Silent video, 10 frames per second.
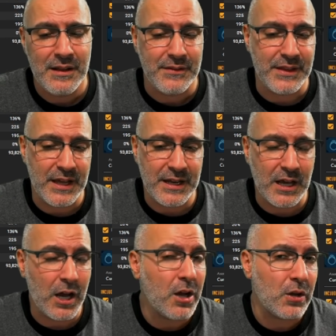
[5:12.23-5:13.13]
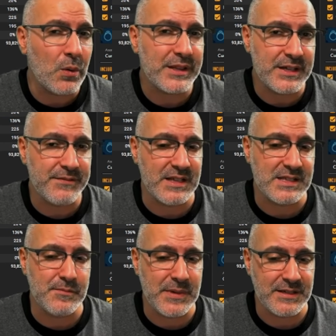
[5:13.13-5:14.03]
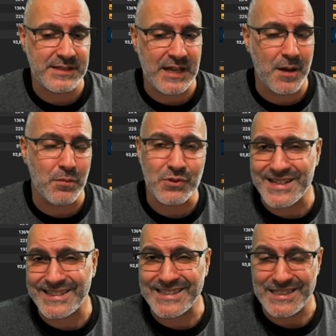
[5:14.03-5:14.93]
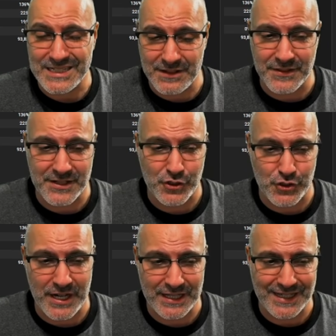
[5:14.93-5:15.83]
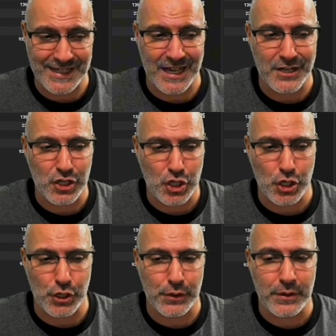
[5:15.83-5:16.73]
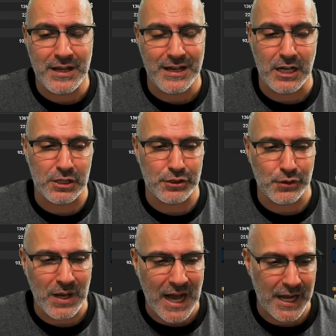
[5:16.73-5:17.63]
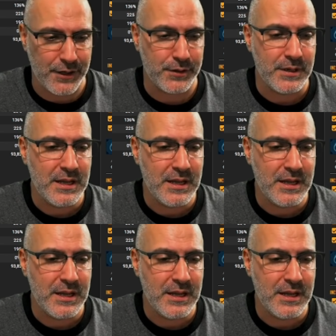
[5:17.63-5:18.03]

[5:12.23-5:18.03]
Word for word: then I'll go with a defensive base stat, most likely defense, to try to get her a little higher.